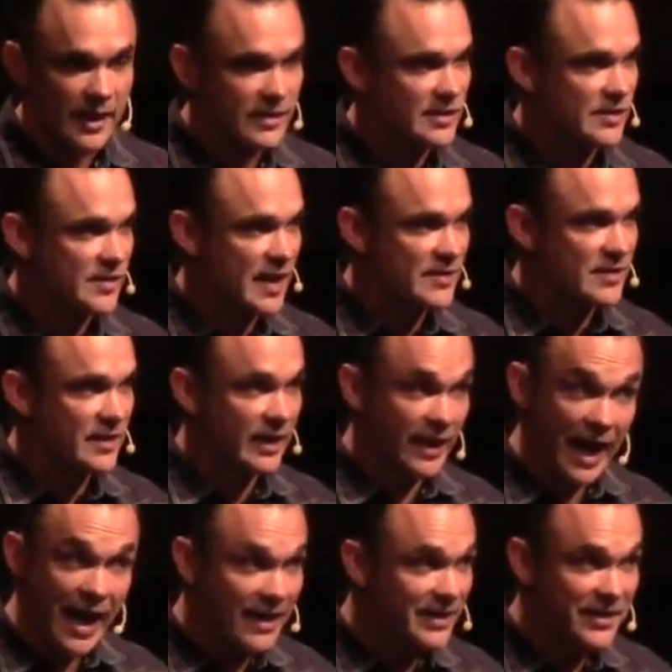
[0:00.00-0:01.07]
It just hasn't
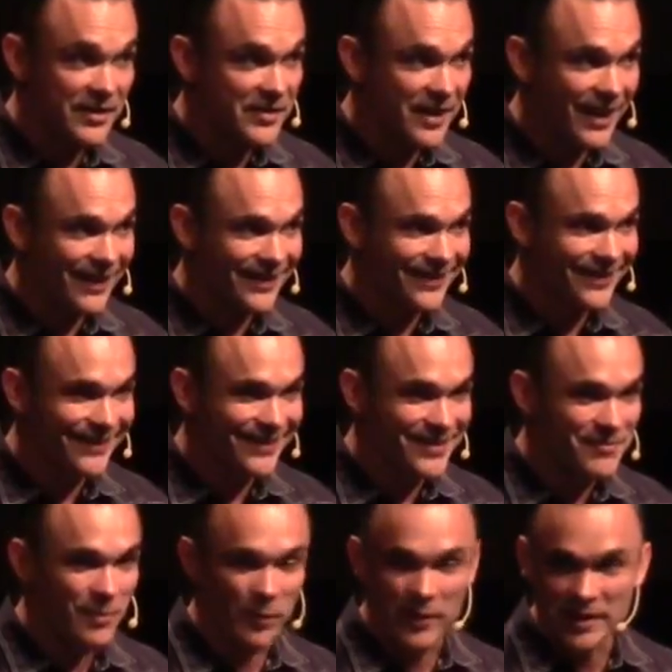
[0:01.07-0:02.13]
gotten here yet,
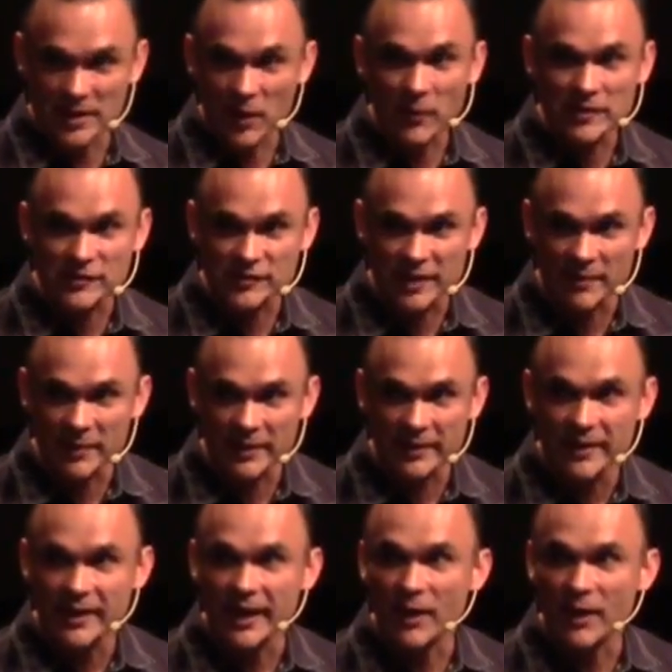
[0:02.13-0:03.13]
but we know it's coming,